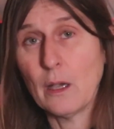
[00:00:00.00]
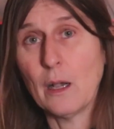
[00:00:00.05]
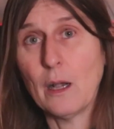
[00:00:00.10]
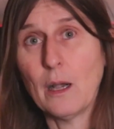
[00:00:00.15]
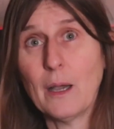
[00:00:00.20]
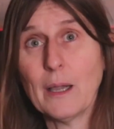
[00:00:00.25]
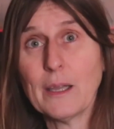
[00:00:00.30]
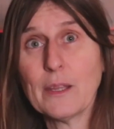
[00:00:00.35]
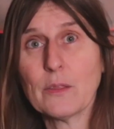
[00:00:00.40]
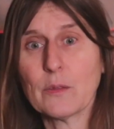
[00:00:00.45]

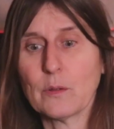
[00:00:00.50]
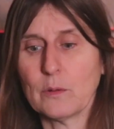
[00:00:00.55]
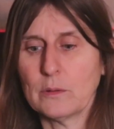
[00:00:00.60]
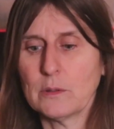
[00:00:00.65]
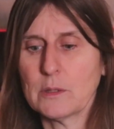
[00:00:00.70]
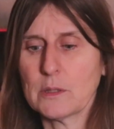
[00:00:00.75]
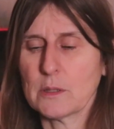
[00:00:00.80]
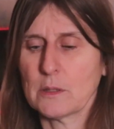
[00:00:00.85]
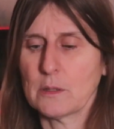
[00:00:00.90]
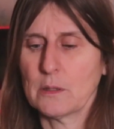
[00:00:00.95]
I
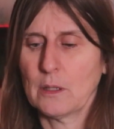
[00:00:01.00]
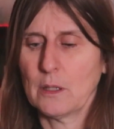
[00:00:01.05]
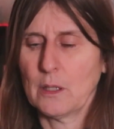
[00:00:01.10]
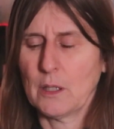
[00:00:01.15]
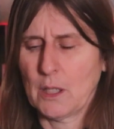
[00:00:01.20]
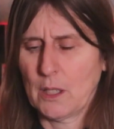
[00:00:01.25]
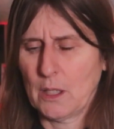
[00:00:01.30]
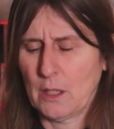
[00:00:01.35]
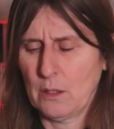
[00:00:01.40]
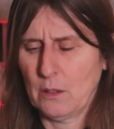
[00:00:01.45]
thought,
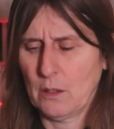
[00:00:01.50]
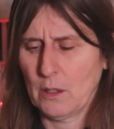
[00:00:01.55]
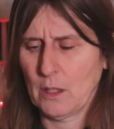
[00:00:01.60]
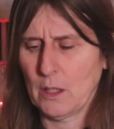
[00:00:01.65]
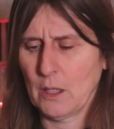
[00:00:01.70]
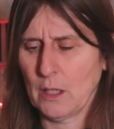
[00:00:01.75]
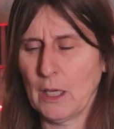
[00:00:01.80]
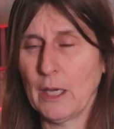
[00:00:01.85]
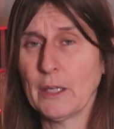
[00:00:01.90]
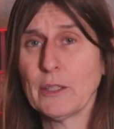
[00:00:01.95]

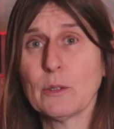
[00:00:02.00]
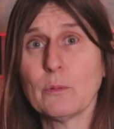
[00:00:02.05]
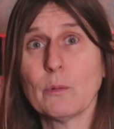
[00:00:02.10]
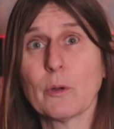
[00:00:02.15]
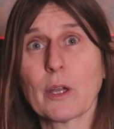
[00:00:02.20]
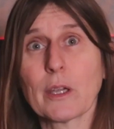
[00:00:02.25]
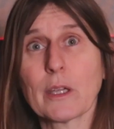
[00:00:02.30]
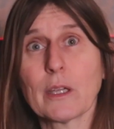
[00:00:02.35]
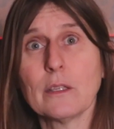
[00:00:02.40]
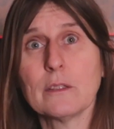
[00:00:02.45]
I know what
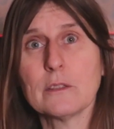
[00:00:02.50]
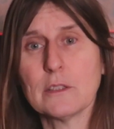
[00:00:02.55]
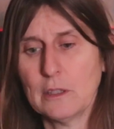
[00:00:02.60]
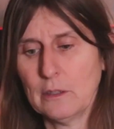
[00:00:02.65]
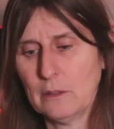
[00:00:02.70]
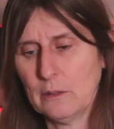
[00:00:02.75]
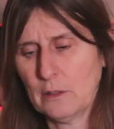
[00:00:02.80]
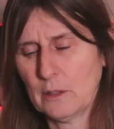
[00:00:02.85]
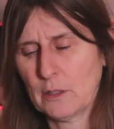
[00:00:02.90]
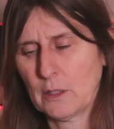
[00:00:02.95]
I can
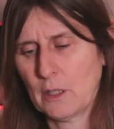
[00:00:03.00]
do.